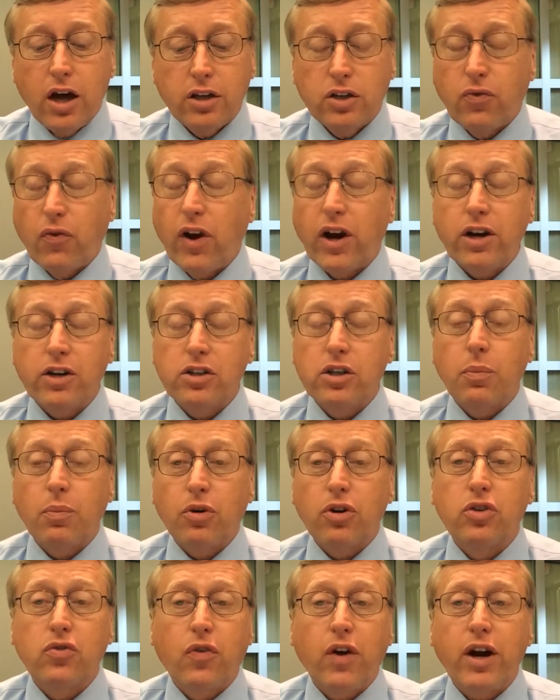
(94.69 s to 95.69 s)
It's very
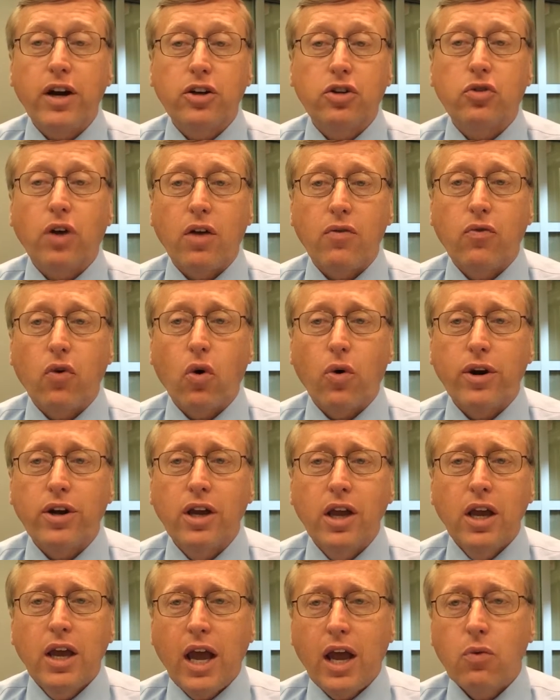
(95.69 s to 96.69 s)
simple, it's very
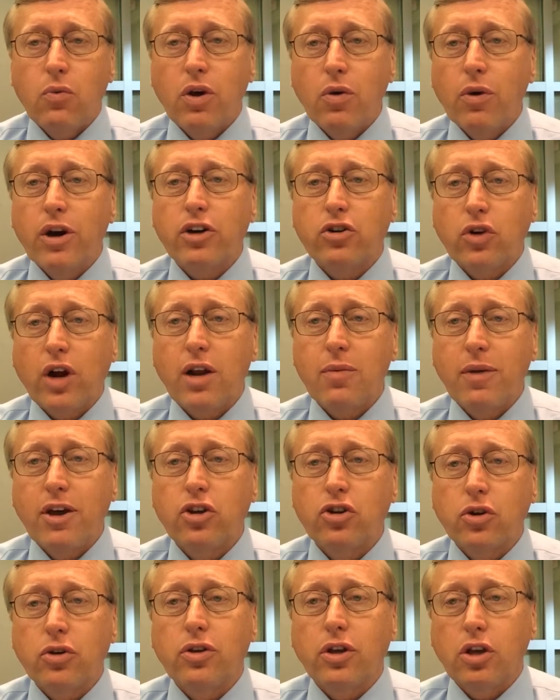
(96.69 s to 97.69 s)
straightforward, and we want to try to
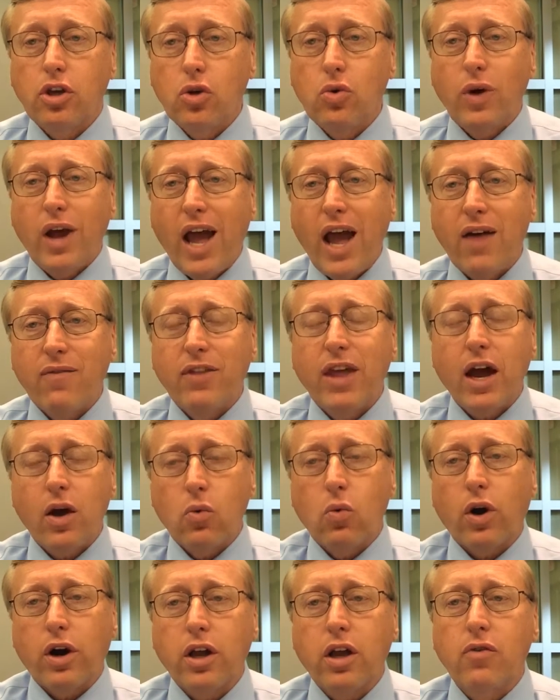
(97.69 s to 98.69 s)
make sure that you have
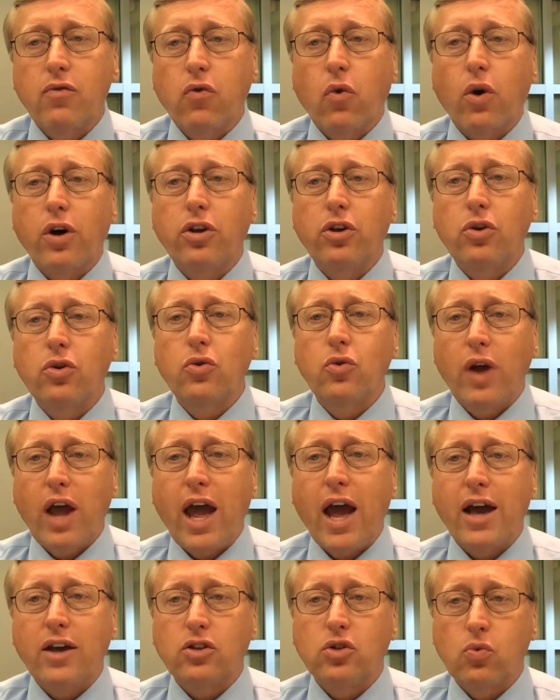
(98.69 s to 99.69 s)
that working for
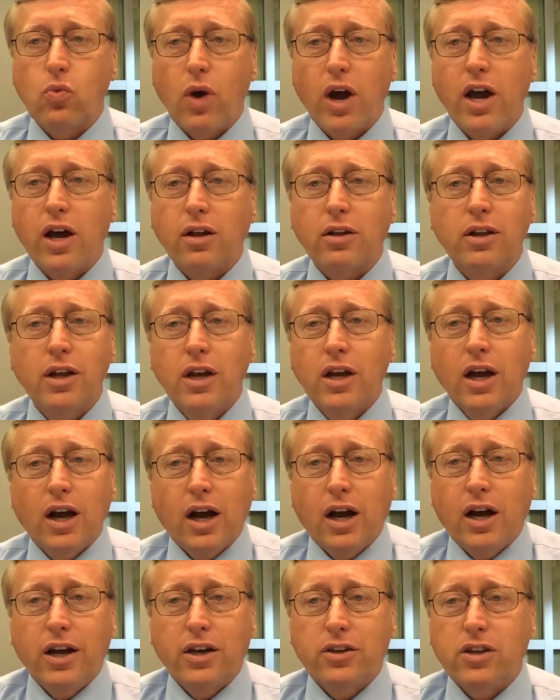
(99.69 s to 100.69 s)
you as well
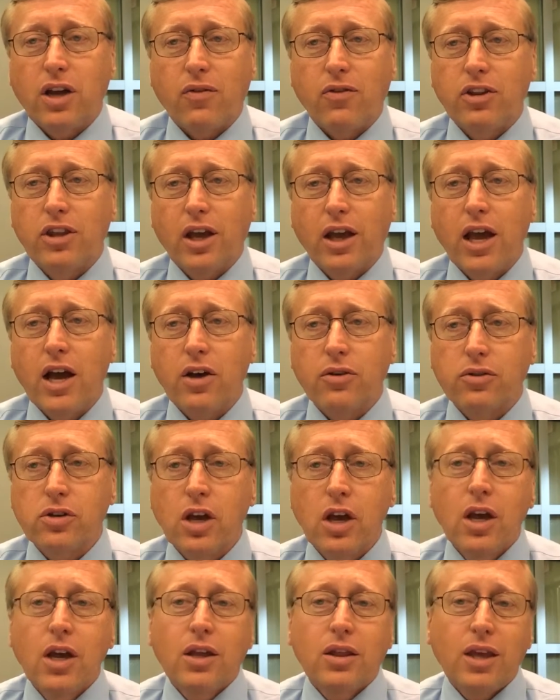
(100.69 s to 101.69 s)
as everything
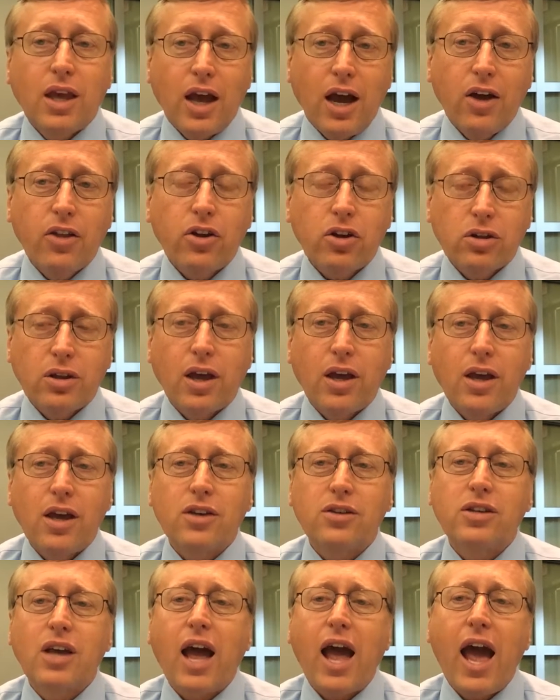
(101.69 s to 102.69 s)
else. The other
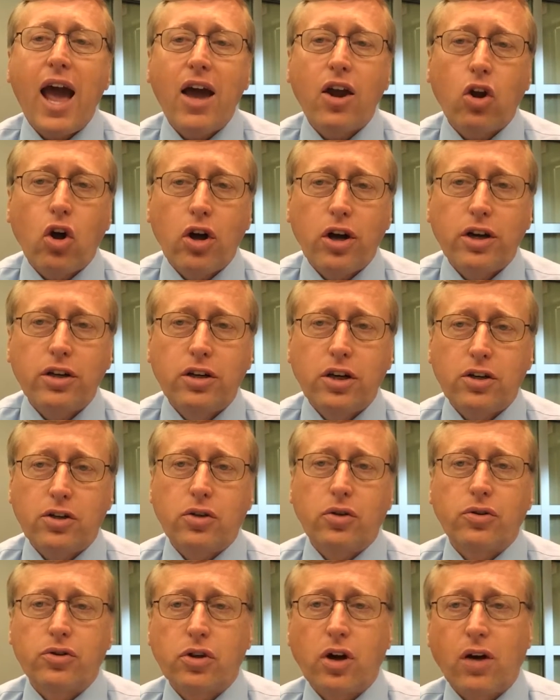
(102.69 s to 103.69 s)
thing is to add on
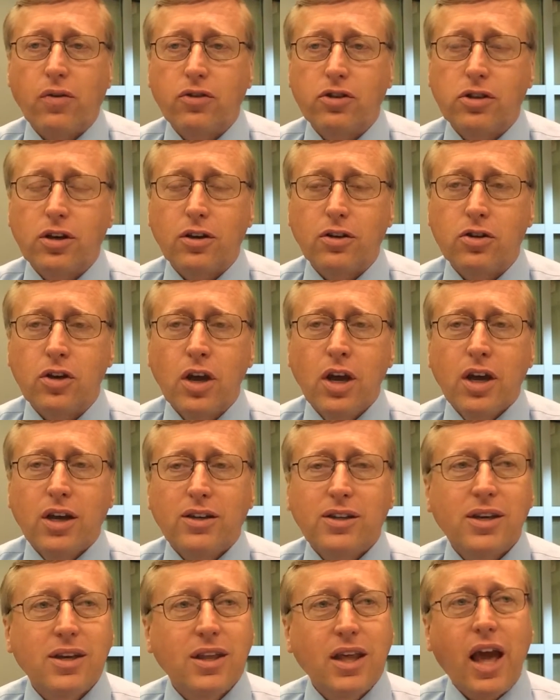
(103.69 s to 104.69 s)
additional services.
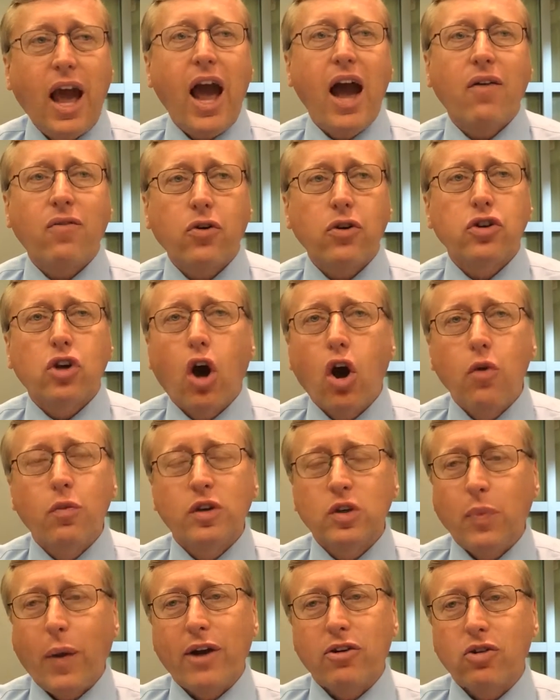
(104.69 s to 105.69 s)
See, the average
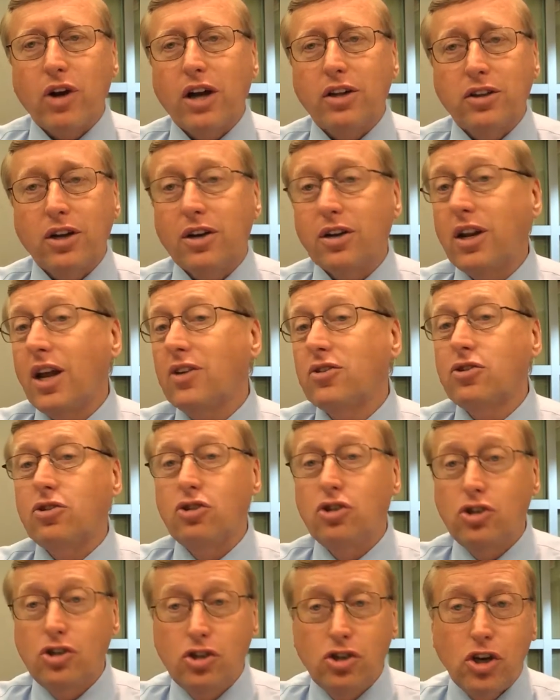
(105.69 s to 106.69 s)
home inspector out there
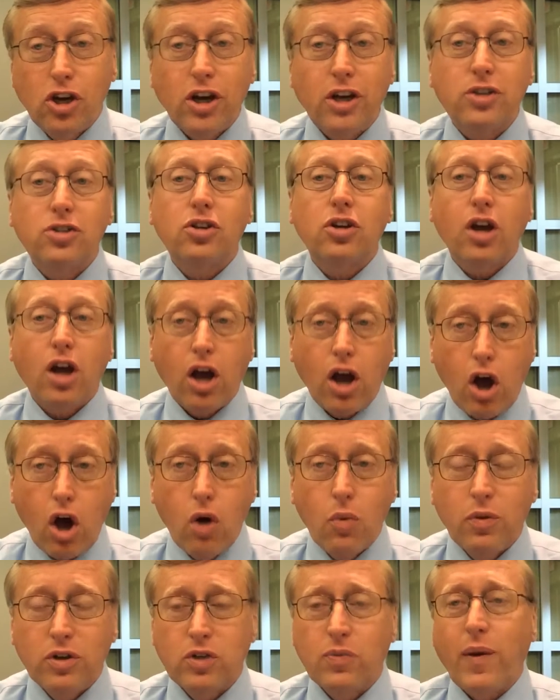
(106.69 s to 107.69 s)
does just
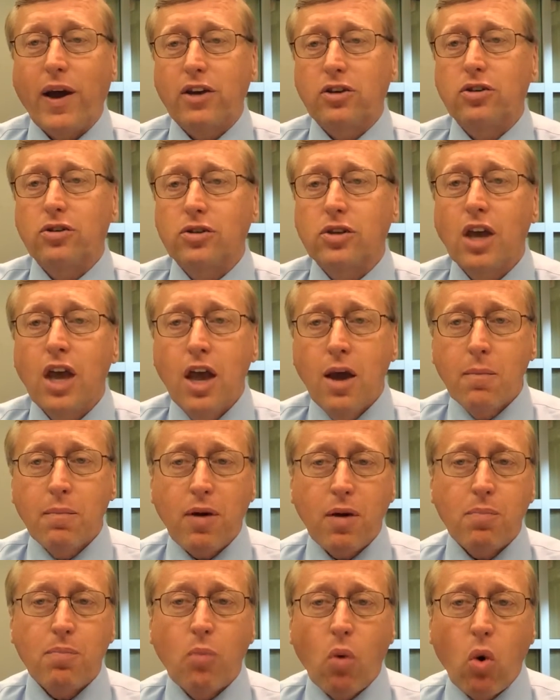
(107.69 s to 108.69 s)
home inspections,
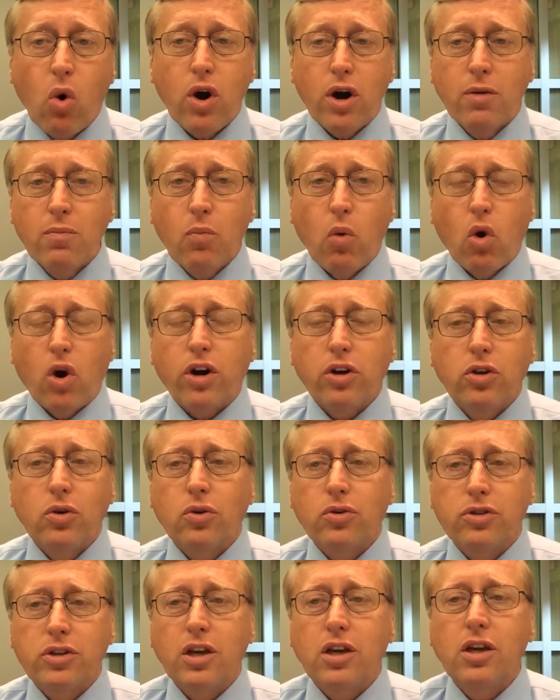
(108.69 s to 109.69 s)
but more and more
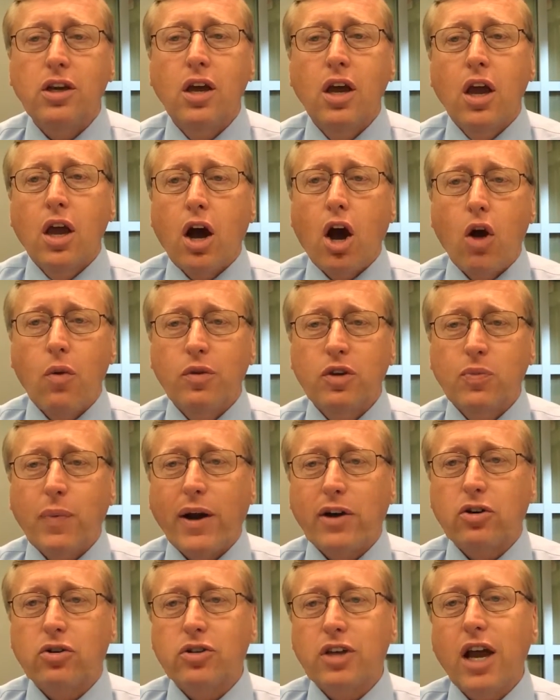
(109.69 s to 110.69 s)
you'll see home
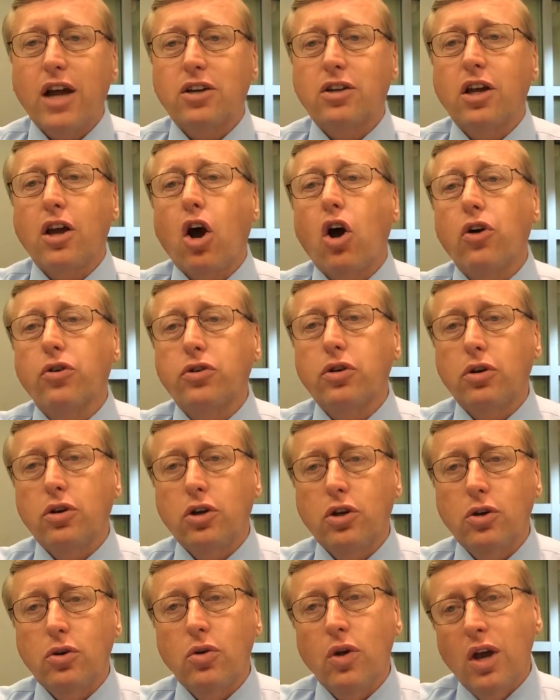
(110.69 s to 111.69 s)
inspectors actually
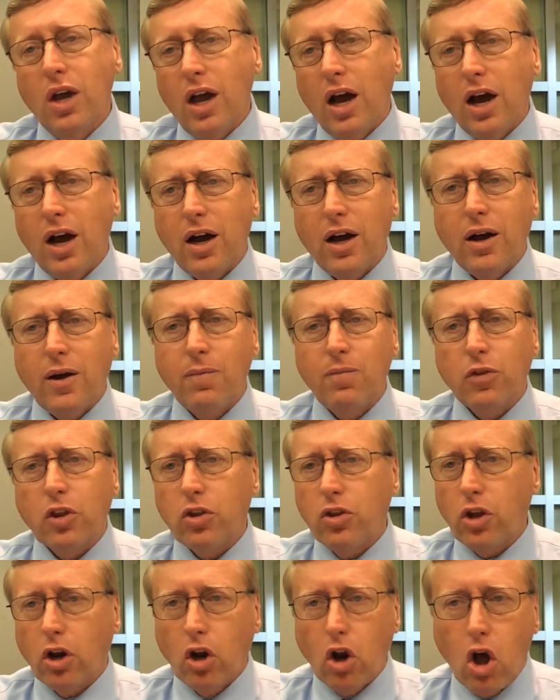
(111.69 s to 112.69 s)
also do
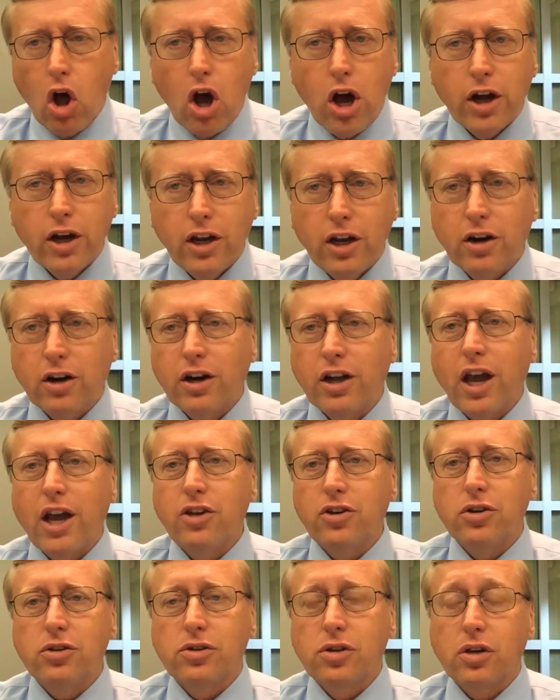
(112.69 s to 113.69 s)
the lawn
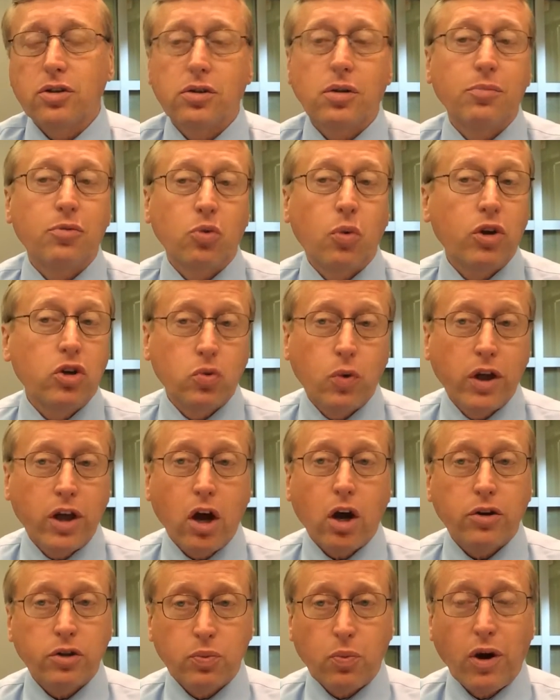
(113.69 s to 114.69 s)
irrigation systems, which
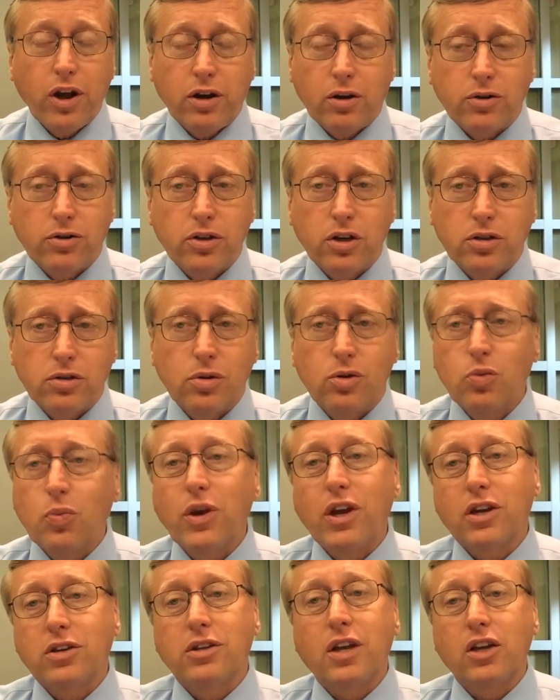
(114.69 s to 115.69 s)
we call sprinkler
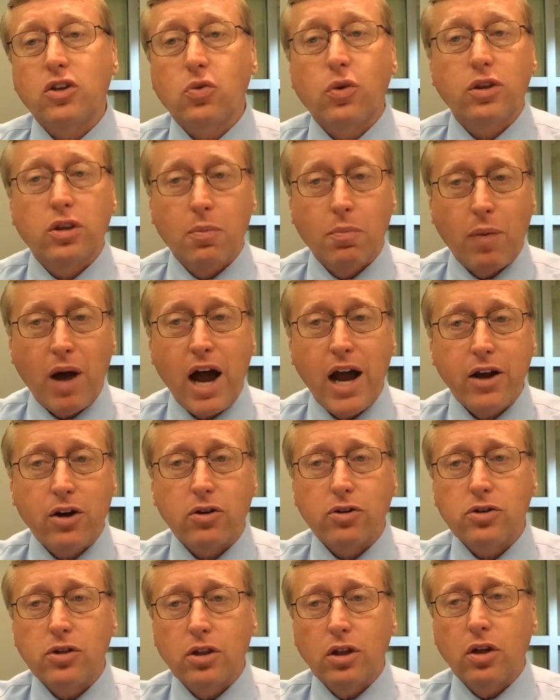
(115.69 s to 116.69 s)
systems because that's what the
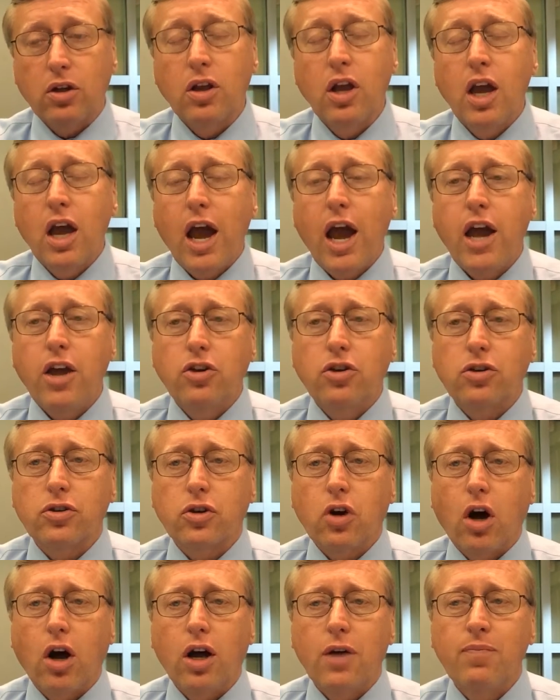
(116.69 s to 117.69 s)
buyers and the
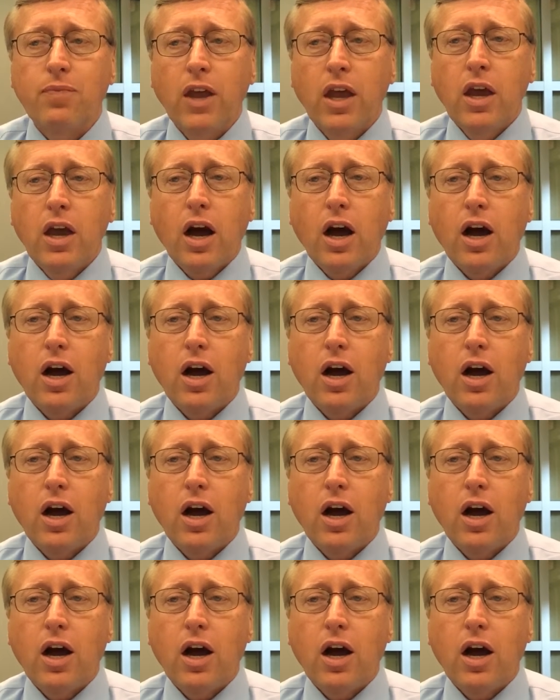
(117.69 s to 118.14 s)
agents call them.